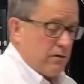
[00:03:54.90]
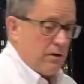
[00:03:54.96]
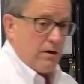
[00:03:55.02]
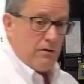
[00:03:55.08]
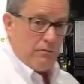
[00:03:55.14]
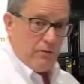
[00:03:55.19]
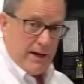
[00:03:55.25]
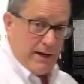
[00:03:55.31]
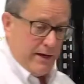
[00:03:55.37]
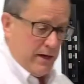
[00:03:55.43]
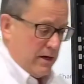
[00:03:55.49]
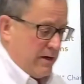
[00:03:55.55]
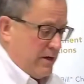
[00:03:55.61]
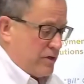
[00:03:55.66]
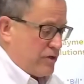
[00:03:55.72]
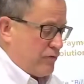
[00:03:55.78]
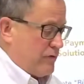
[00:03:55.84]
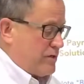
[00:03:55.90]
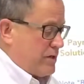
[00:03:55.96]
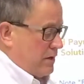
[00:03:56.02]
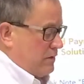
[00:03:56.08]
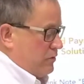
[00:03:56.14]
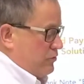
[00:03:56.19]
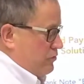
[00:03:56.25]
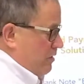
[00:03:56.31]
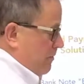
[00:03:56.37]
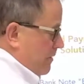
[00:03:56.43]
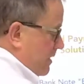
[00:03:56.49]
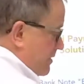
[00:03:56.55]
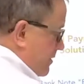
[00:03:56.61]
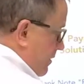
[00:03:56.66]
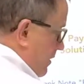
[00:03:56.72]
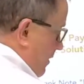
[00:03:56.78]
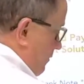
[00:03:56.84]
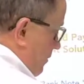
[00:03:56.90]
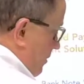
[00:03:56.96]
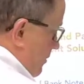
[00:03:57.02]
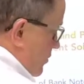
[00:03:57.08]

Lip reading: right here. Here's the recycler's drum. Here's the lever I was